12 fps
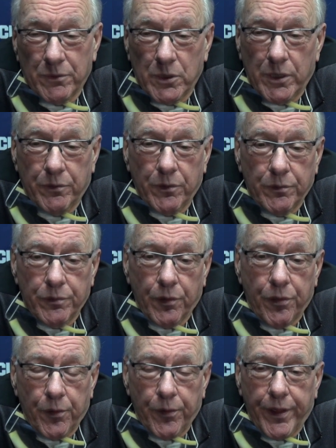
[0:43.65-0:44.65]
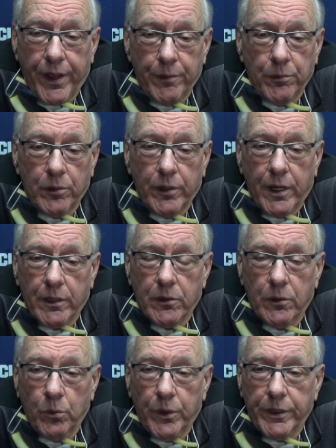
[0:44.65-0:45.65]
whatever for 38. We're not
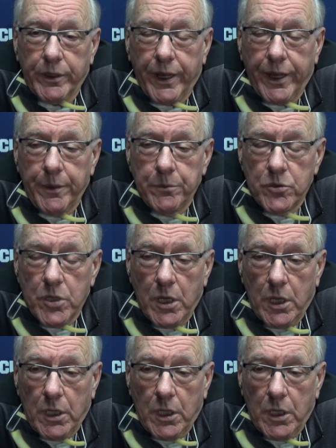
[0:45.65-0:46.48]
going to win games.